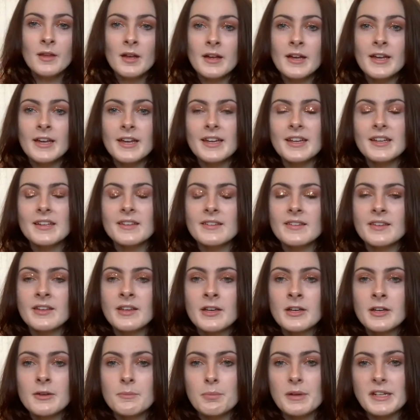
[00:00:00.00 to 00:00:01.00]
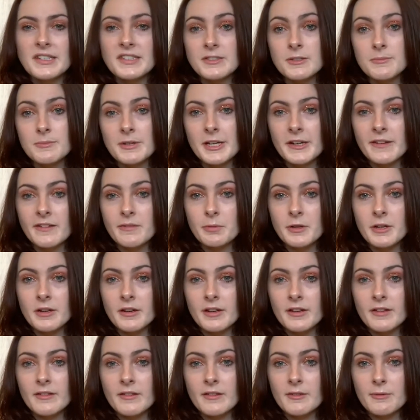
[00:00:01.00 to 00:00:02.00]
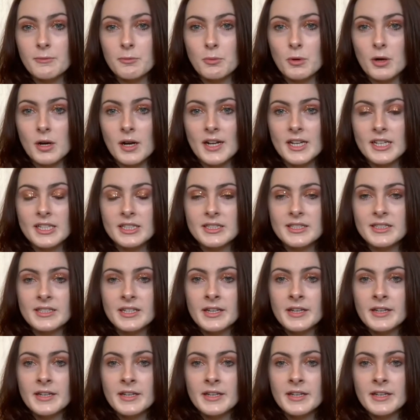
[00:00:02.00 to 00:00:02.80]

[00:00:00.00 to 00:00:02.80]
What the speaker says: and based on my experience, what